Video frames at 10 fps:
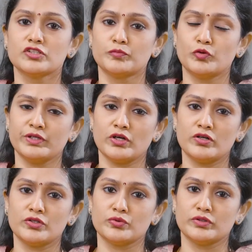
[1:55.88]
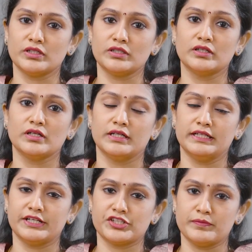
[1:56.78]
So moving on to the
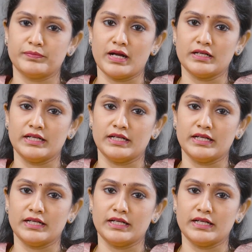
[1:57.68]
detection part,